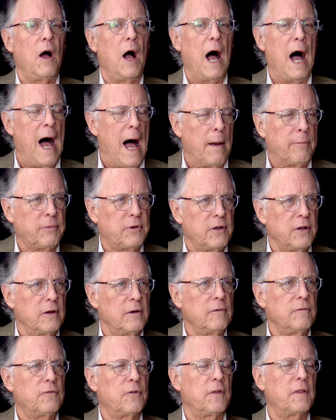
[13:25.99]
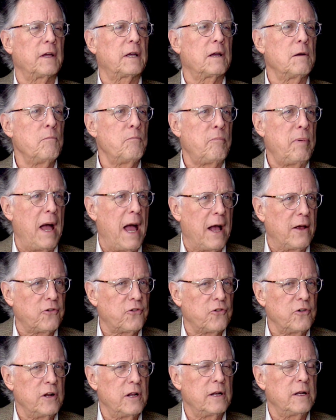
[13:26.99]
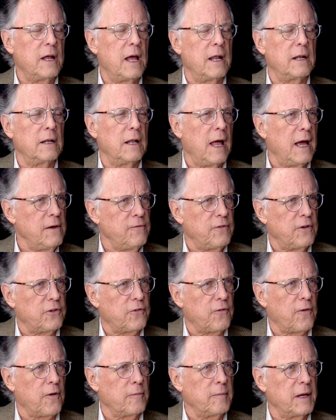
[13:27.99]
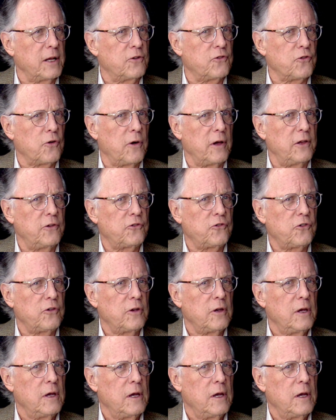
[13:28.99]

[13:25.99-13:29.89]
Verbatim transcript: opt for the compassionate and life affirming choice